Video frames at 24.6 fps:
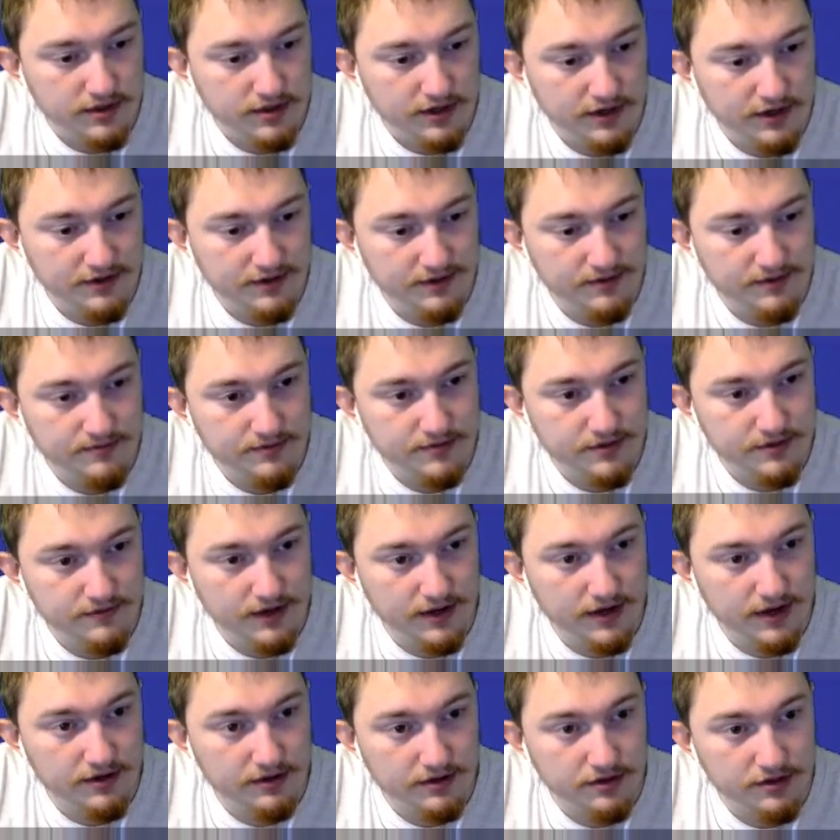in terms of
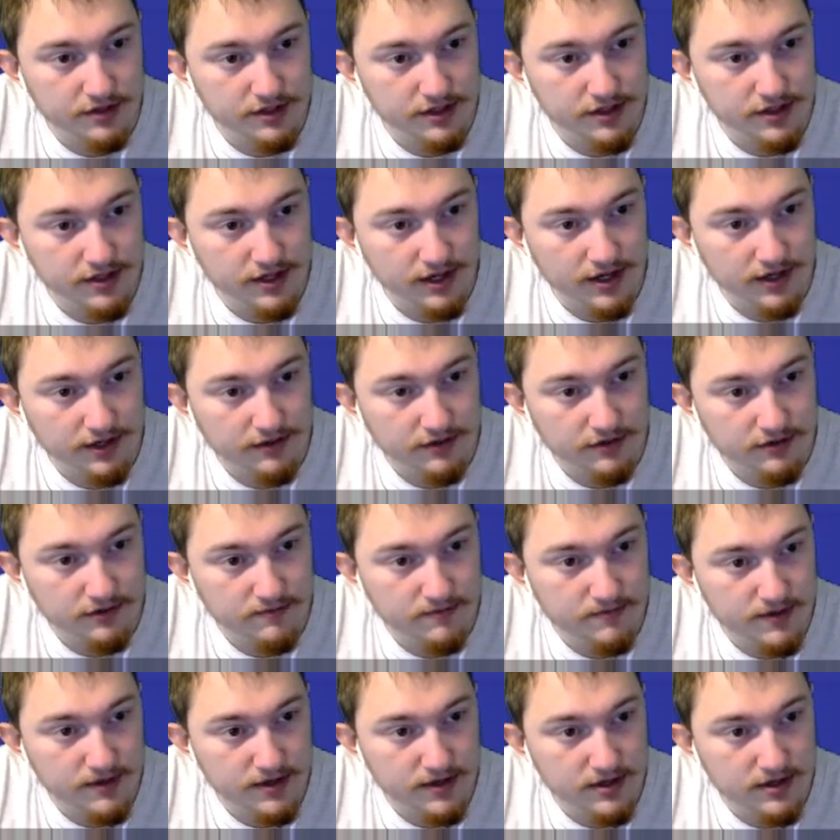energy and
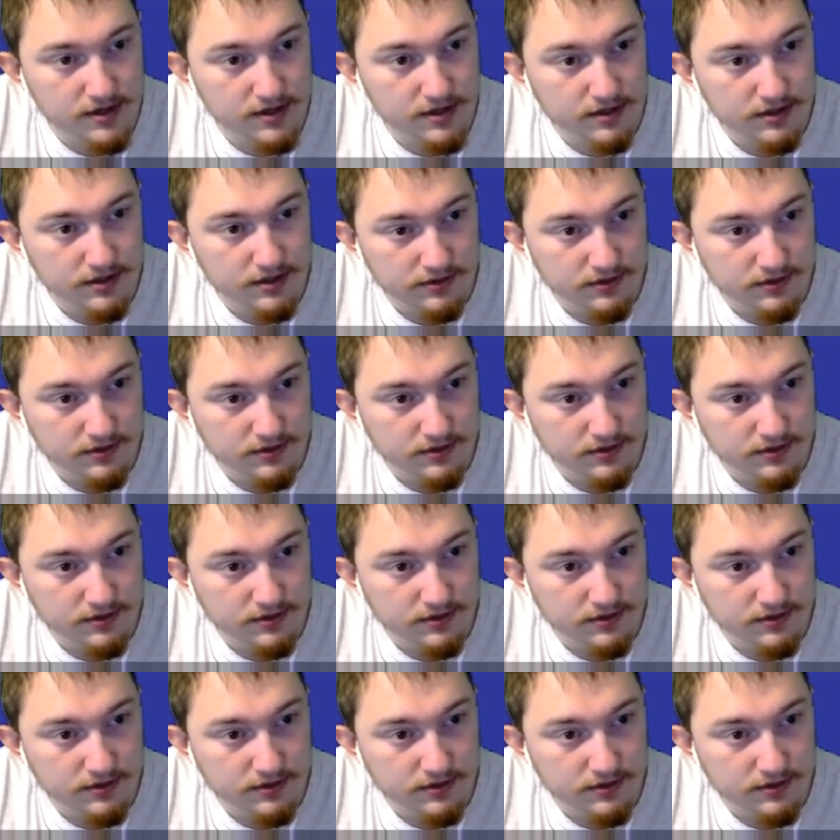speed,